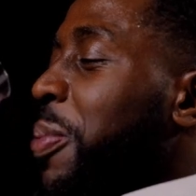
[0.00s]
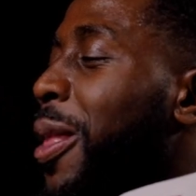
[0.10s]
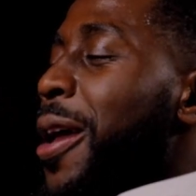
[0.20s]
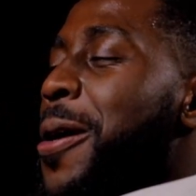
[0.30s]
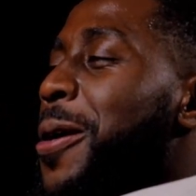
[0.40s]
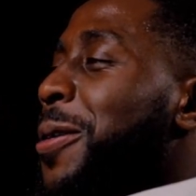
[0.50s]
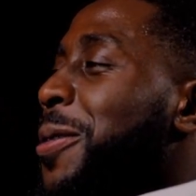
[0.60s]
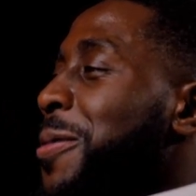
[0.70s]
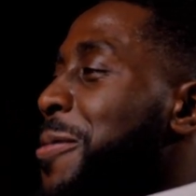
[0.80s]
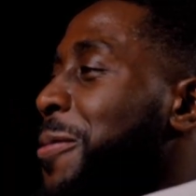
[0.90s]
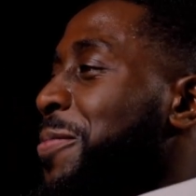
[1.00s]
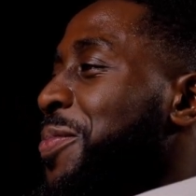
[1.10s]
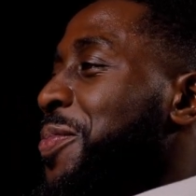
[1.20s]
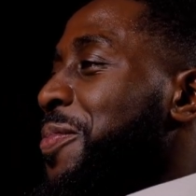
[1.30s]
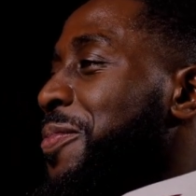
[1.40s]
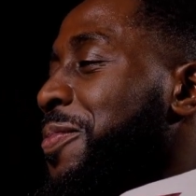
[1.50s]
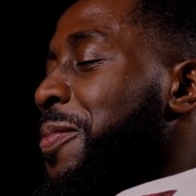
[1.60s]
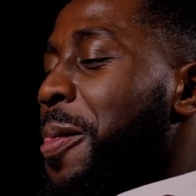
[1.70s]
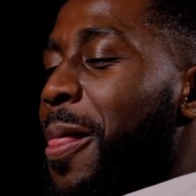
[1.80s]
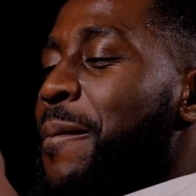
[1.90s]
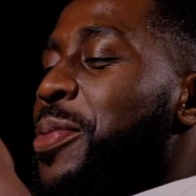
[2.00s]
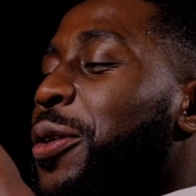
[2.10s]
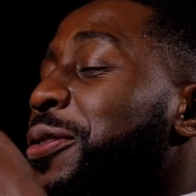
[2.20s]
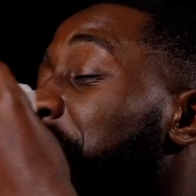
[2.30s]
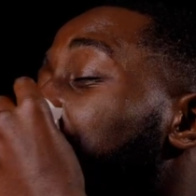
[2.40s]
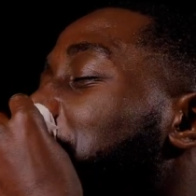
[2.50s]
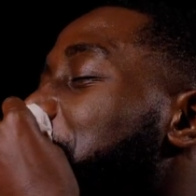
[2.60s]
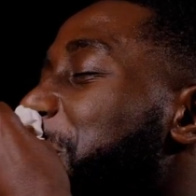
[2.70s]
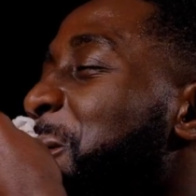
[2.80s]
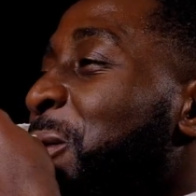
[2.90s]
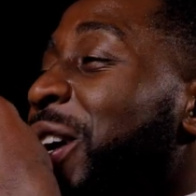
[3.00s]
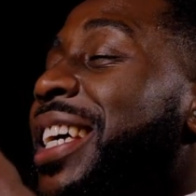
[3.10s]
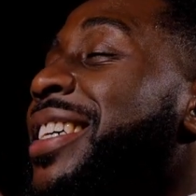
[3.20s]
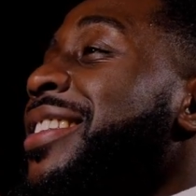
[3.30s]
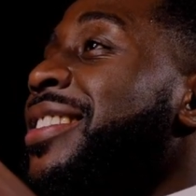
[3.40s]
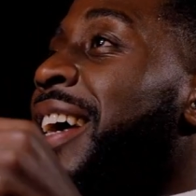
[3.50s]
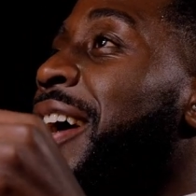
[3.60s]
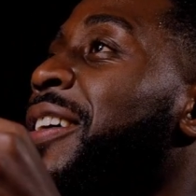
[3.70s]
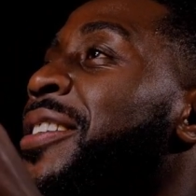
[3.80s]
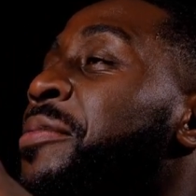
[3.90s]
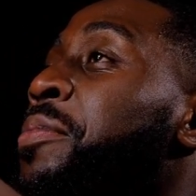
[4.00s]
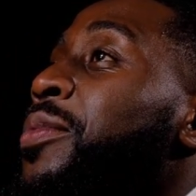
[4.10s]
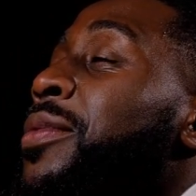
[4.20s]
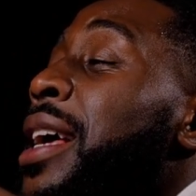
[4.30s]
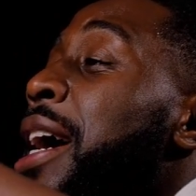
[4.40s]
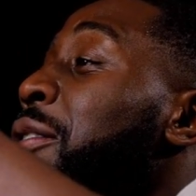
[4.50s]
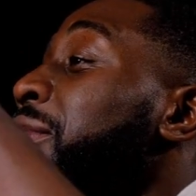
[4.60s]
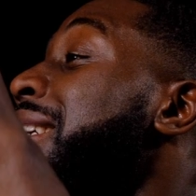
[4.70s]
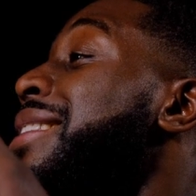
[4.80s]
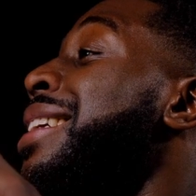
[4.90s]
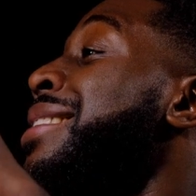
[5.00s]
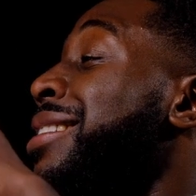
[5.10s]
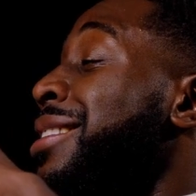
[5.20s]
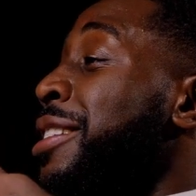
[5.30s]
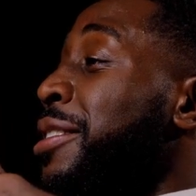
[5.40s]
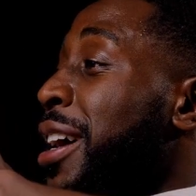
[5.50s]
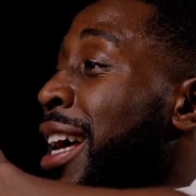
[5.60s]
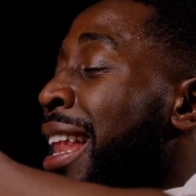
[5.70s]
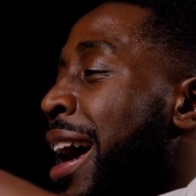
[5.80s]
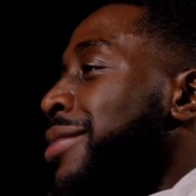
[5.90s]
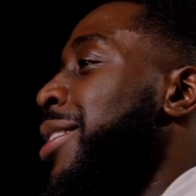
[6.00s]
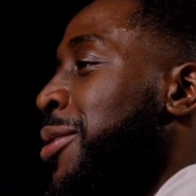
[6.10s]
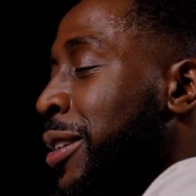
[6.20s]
but still selling them NutriiBox food? No, sir. So what it is that healthy eating is actually a lifestyle.